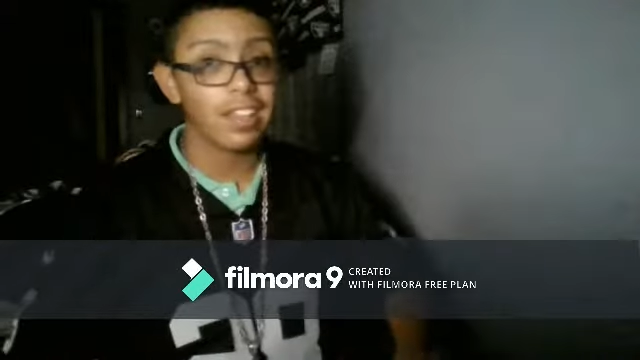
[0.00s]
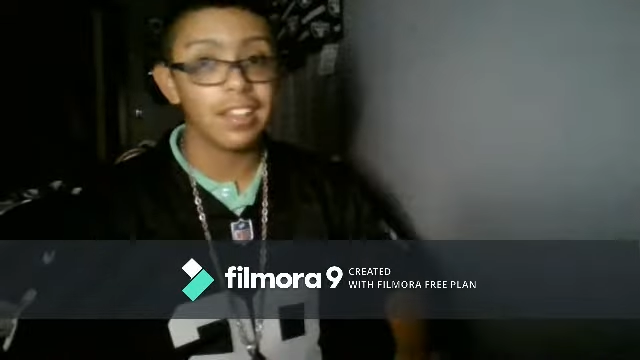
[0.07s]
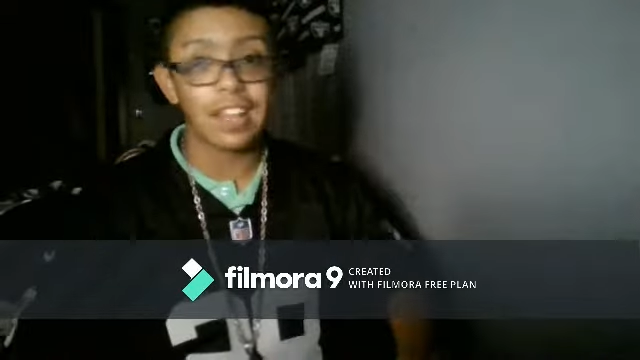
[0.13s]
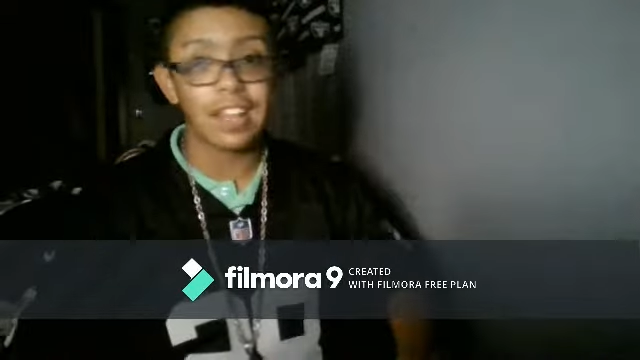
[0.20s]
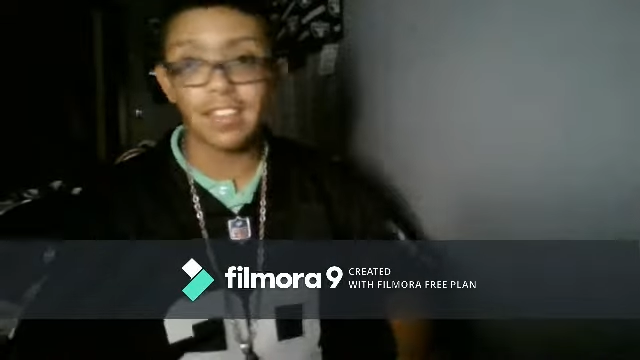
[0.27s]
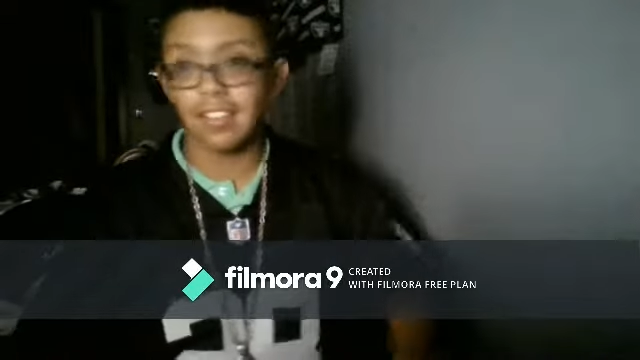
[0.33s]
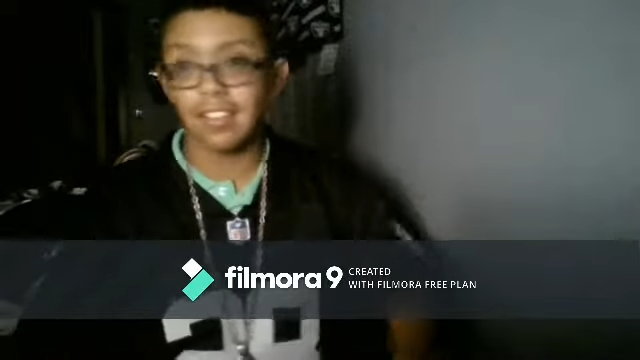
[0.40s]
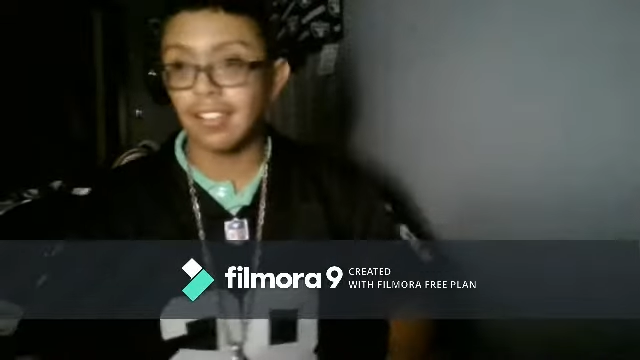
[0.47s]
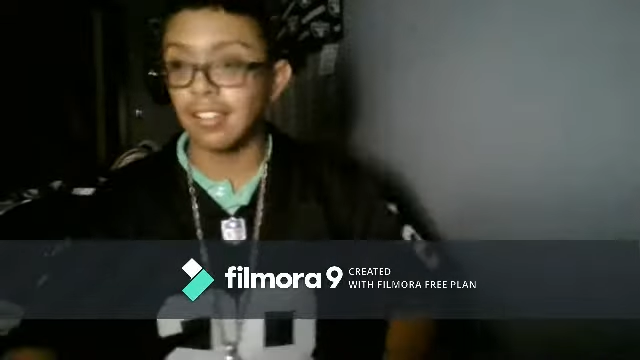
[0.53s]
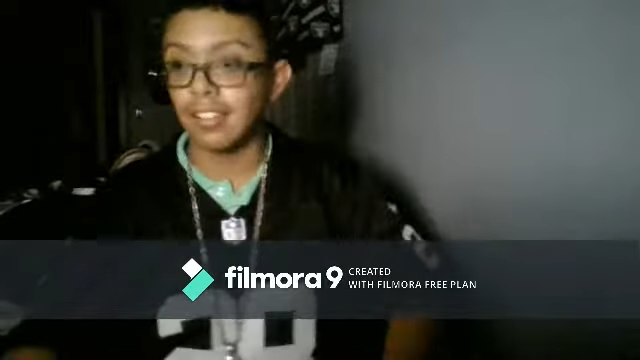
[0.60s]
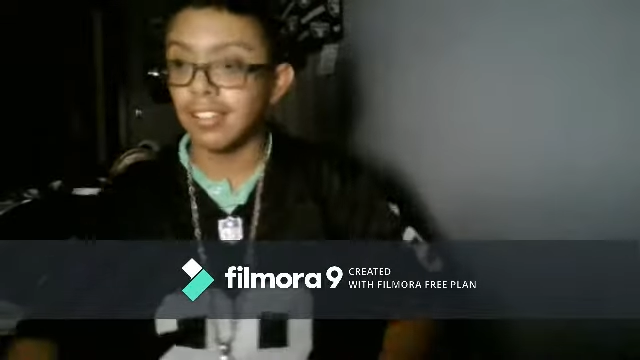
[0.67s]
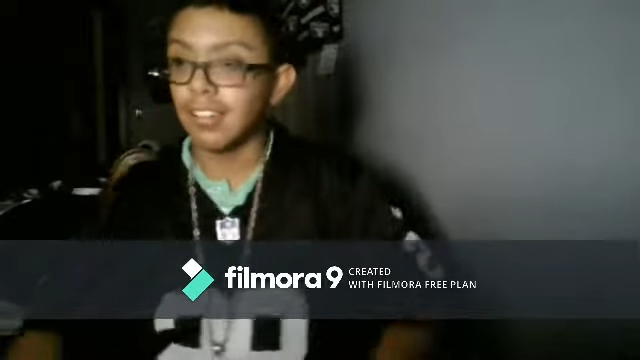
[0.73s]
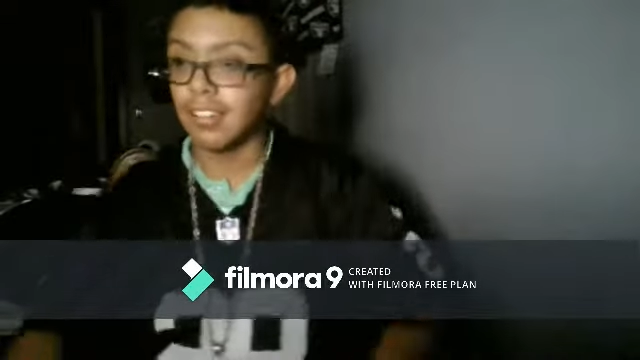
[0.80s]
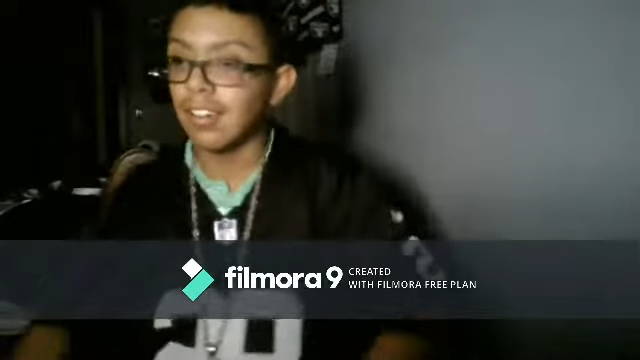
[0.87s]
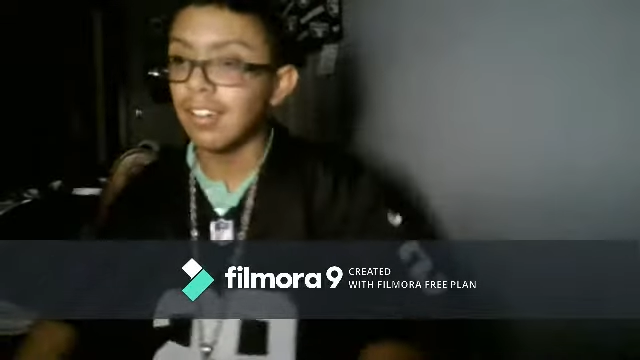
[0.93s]
That didn't go
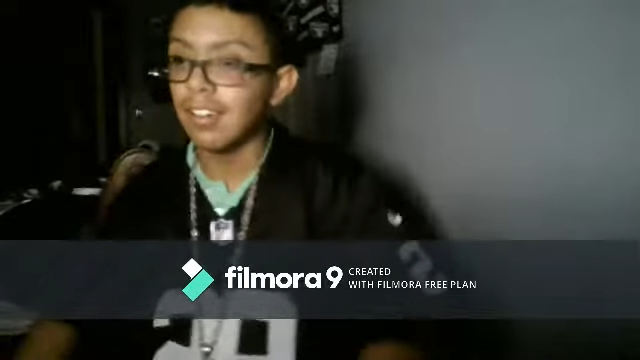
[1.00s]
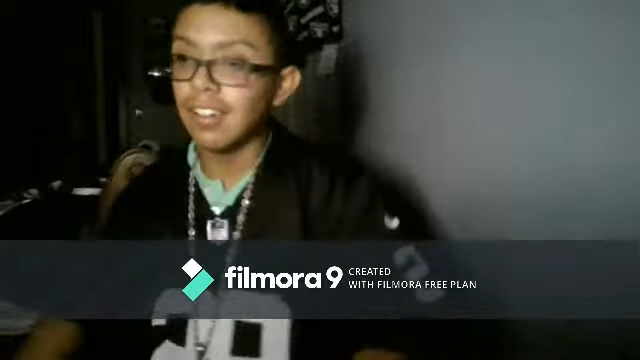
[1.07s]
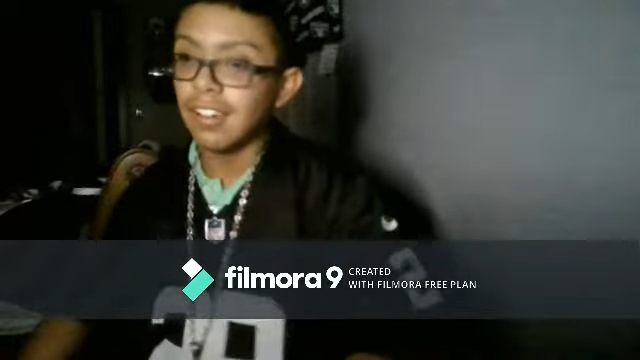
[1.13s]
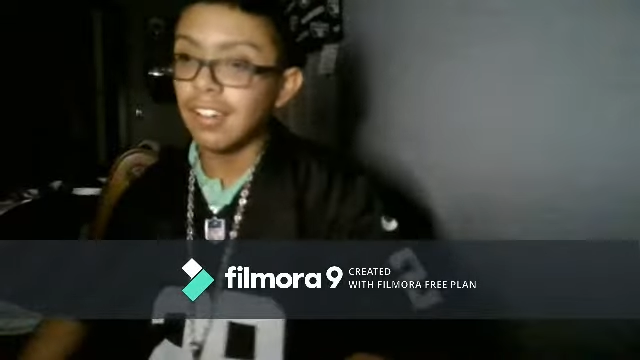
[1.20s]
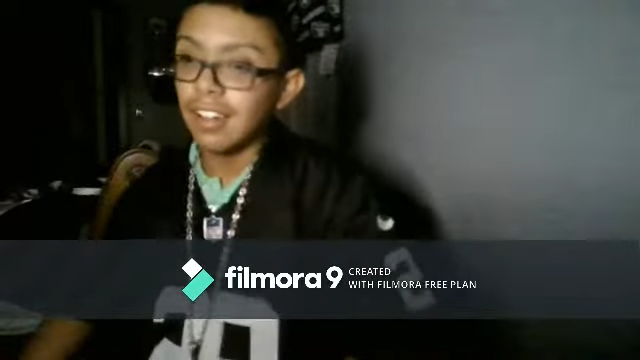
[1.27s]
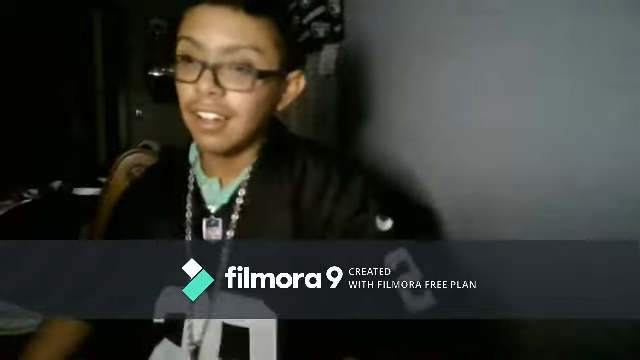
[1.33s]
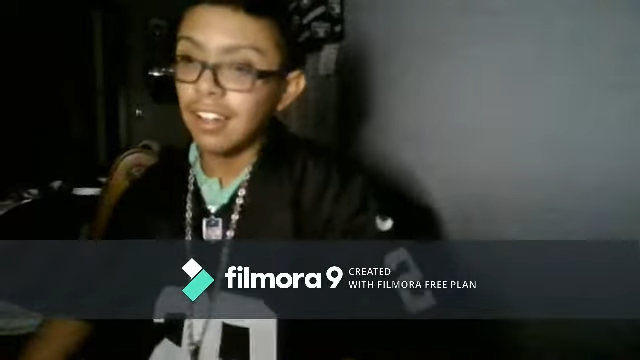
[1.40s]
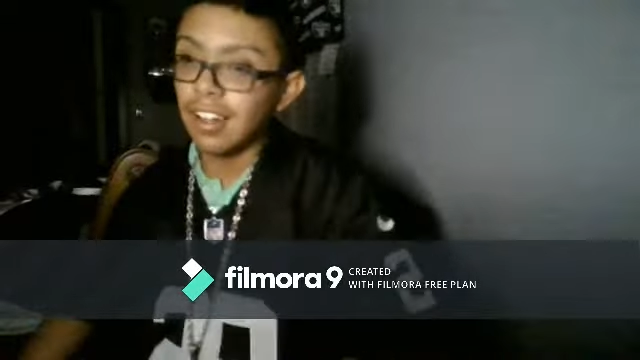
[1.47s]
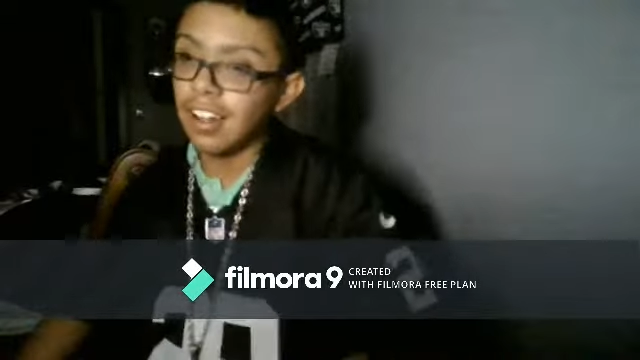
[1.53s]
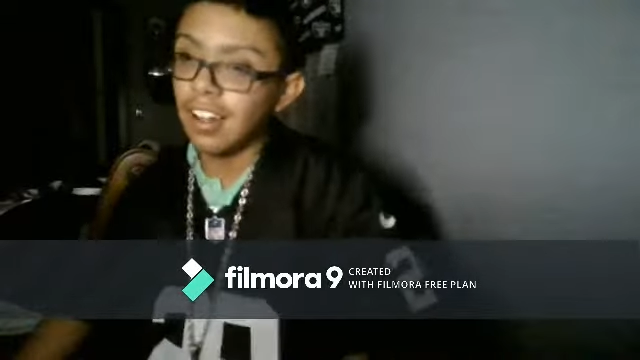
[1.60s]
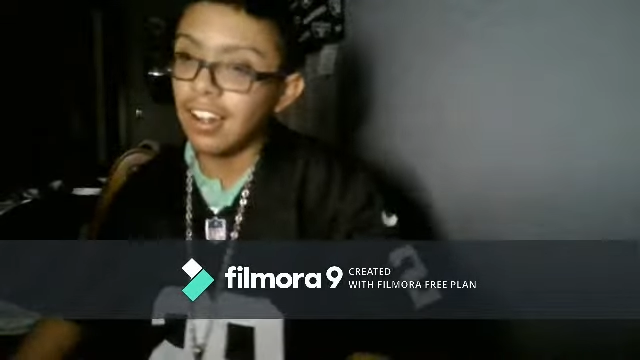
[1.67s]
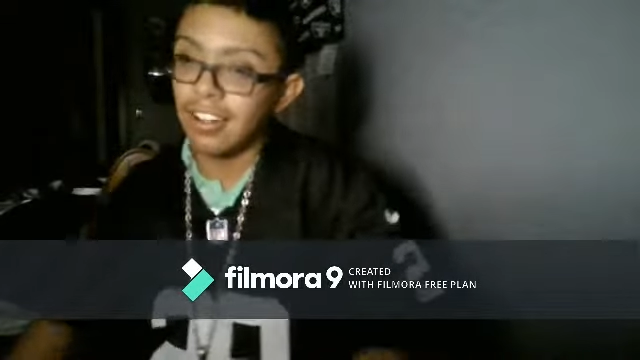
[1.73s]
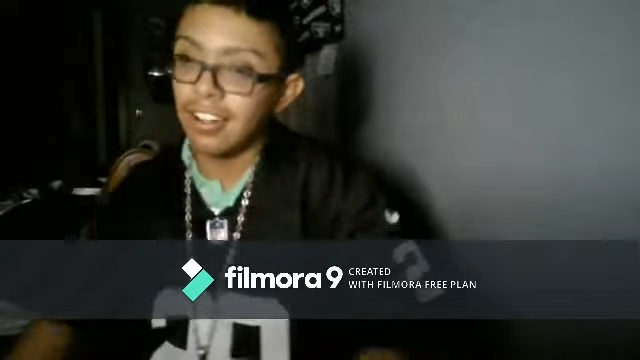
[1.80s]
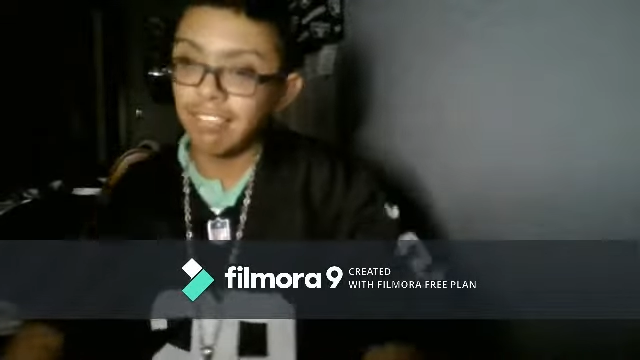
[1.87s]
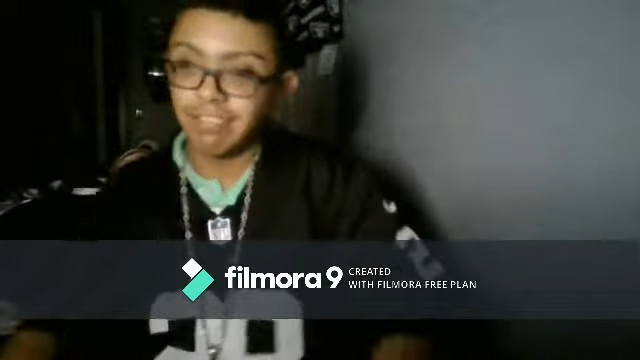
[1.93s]
over well.
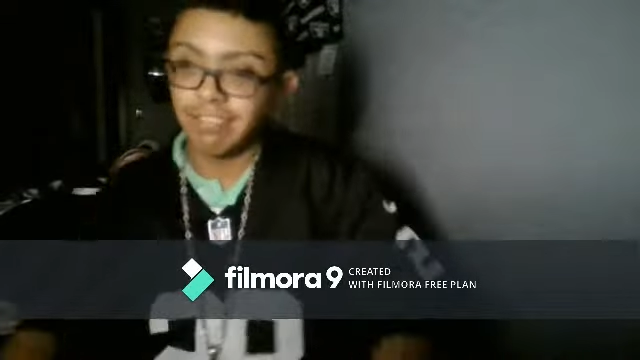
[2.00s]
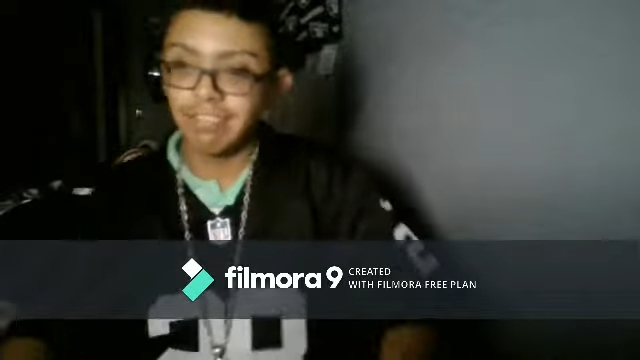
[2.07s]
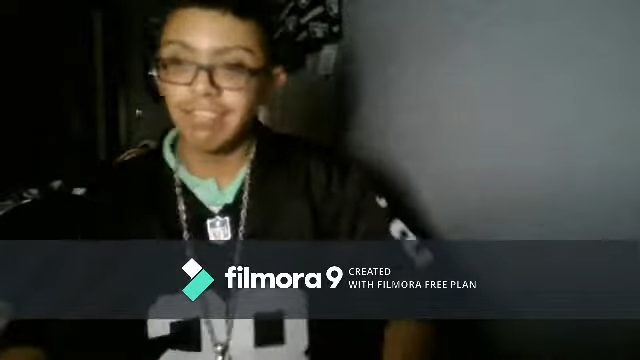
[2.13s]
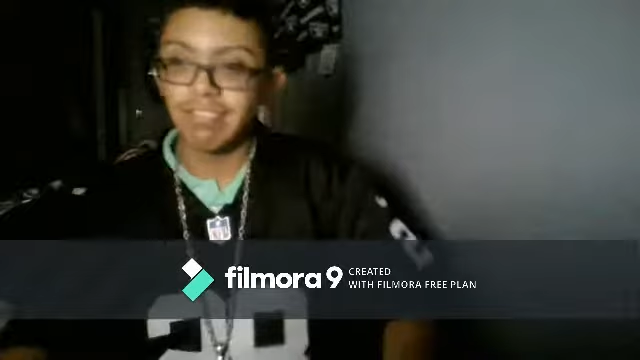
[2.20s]
You guys